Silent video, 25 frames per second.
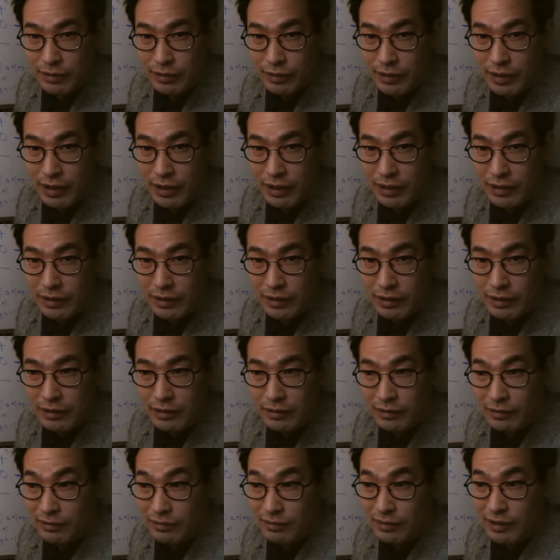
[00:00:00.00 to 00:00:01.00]
Okay,
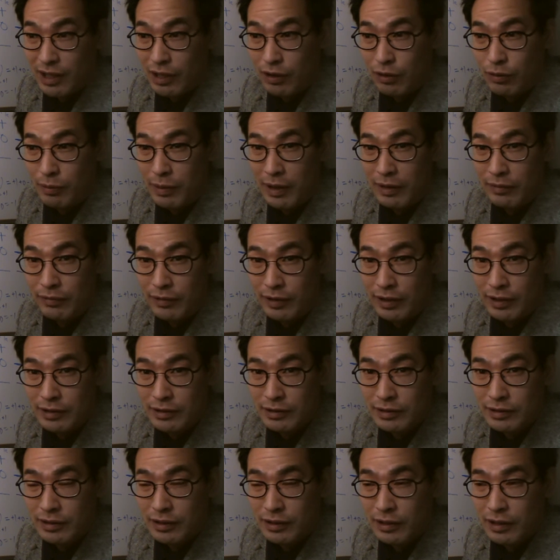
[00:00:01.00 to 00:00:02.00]
they're all my
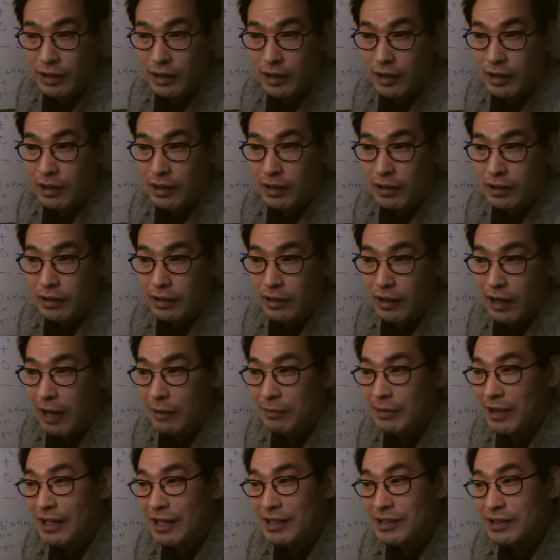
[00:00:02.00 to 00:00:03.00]
friends.
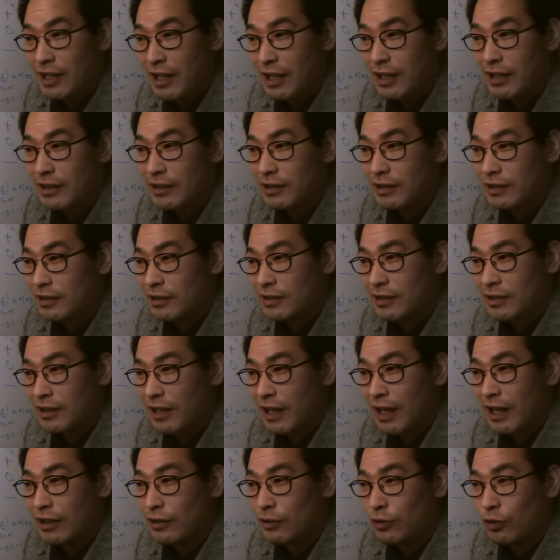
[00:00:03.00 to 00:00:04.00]
I'm not saying
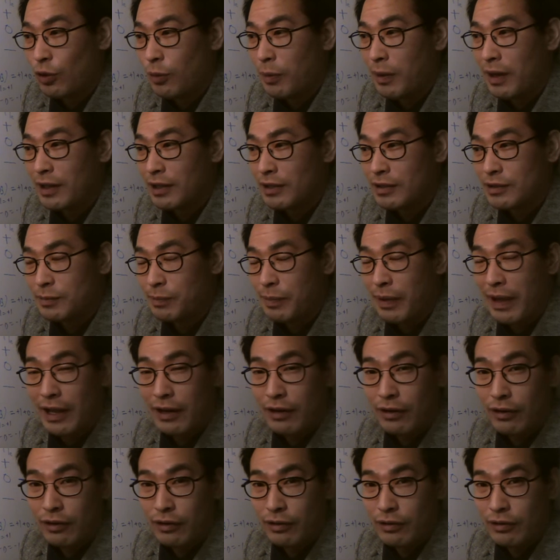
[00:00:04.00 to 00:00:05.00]
that nobody's
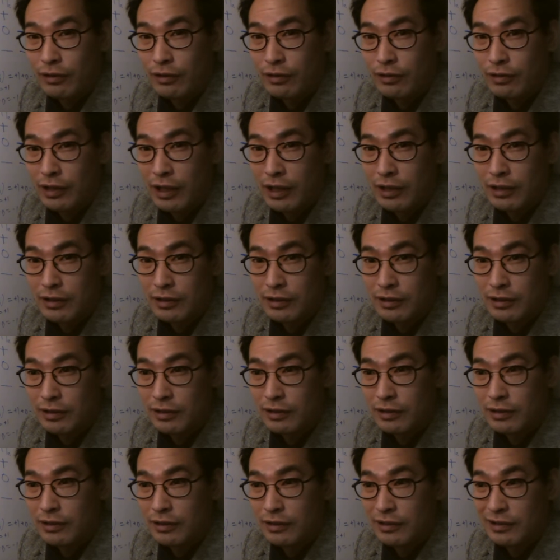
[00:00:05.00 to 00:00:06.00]
better than
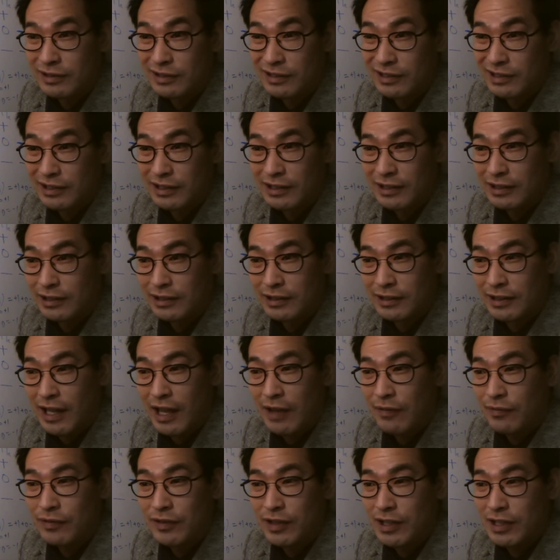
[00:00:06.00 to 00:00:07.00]

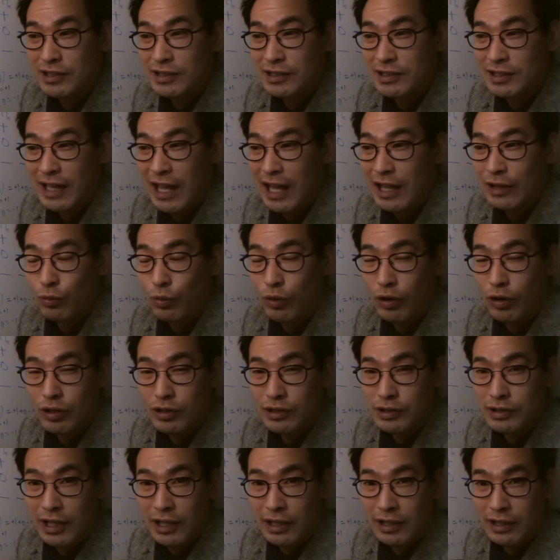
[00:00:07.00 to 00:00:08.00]
left is not worse
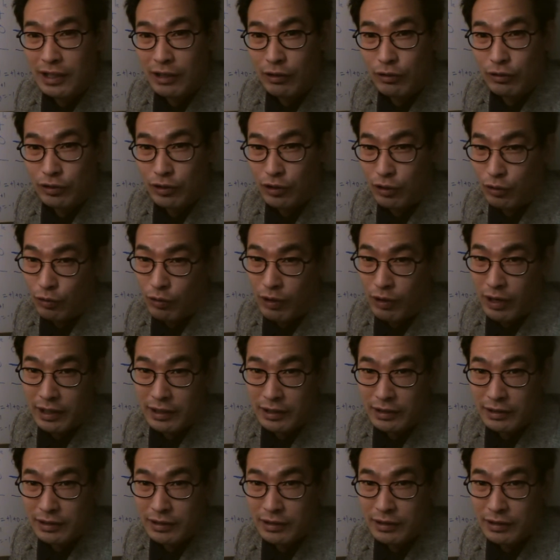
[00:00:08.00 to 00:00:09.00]
than the
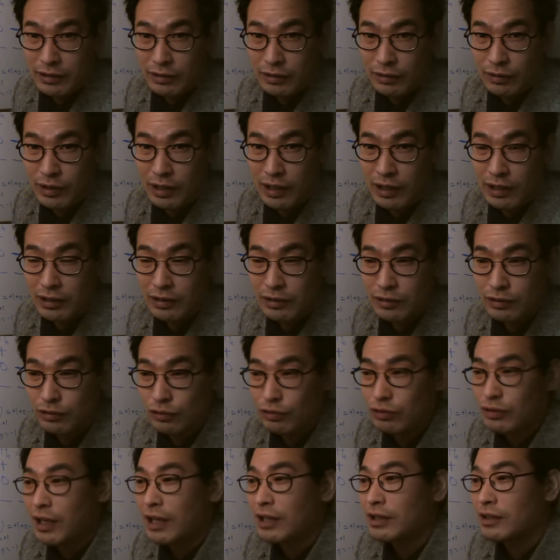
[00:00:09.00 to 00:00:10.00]
right. Okay,
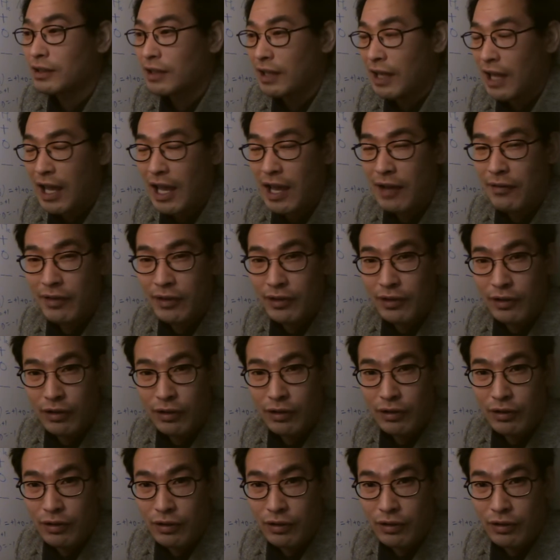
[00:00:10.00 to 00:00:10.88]
look at Kavanaugh.